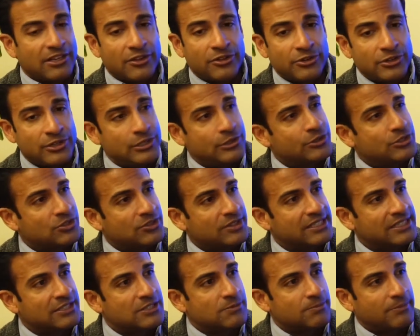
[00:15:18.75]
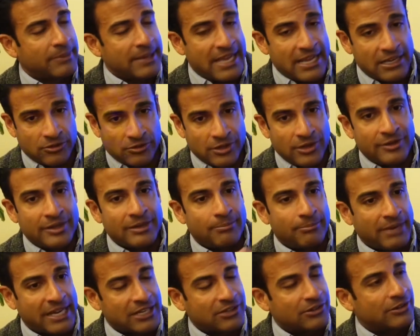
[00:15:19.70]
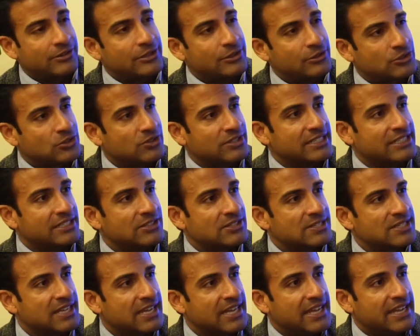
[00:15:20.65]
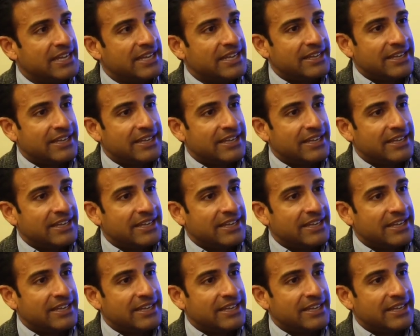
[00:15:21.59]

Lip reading: and other nutrients, macro and micronutrients.